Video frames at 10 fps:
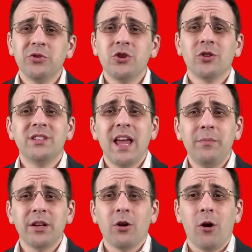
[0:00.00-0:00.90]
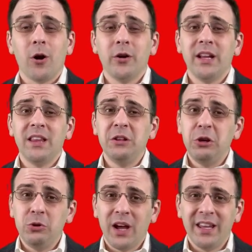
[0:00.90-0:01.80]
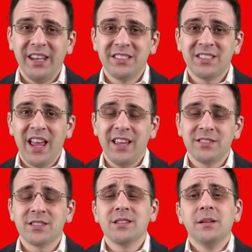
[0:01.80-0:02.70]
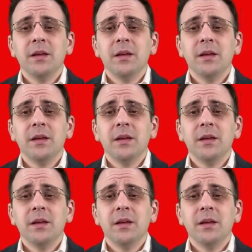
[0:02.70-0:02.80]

your debit card in the United States,